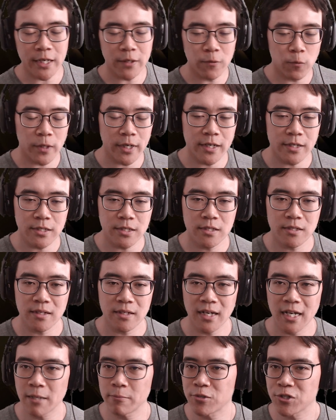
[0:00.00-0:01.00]
Whereas
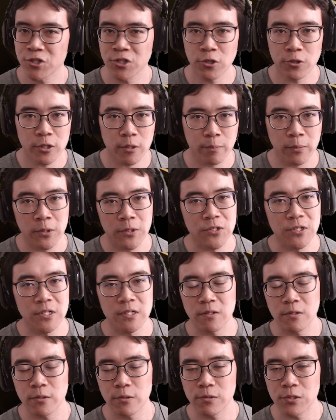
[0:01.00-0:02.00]
I'm sure the person
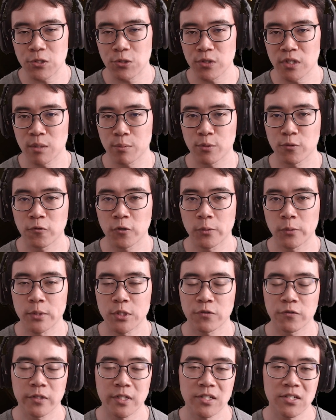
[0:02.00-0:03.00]
who's doing the performance
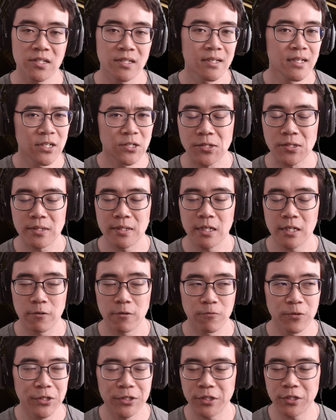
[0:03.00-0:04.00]
for this is a
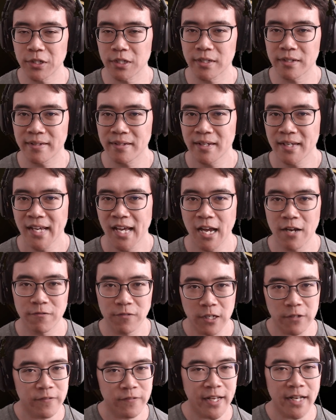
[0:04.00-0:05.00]
really good
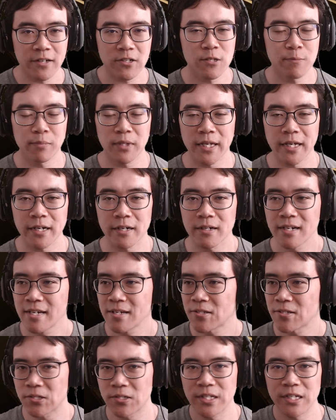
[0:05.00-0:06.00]
Half-Life Alyx player,
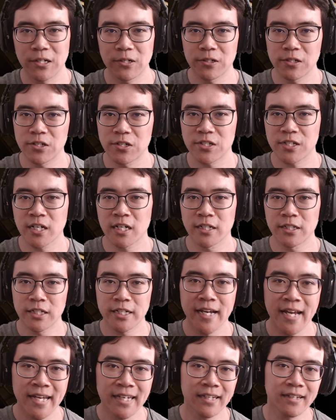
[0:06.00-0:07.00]
so they could have just gone
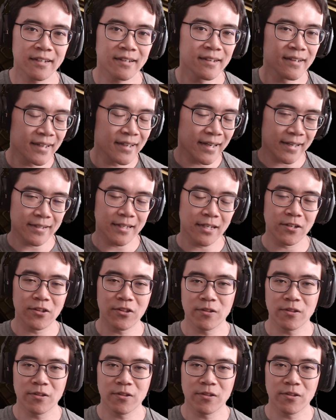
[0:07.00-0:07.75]
yank and then